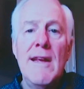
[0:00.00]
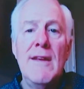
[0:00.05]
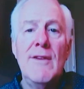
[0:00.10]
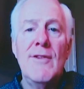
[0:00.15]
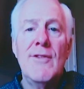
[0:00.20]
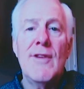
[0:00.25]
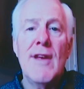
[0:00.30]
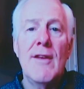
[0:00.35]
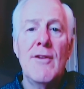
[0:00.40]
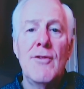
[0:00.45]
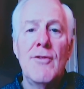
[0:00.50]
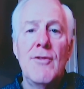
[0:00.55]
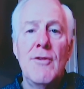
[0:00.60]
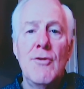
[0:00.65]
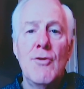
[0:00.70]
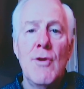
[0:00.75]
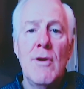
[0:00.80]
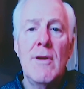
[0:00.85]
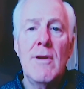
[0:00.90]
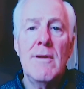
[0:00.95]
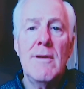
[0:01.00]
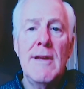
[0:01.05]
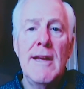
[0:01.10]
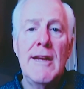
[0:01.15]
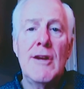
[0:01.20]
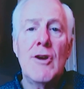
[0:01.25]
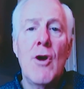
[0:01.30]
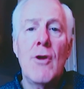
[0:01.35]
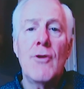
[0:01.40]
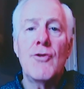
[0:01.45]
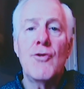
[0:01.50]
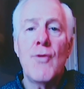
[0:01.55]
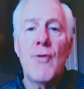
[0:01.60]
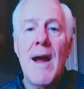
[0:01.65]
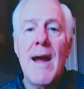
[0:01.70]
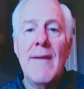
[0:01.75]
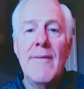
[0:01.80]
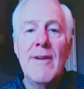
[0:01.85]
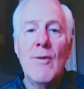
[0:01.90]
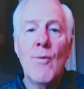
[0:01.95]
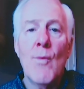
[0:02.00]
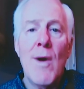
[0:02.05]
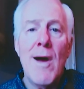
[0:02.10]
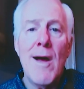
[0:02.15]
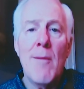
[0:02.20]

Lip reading: says he calls driving while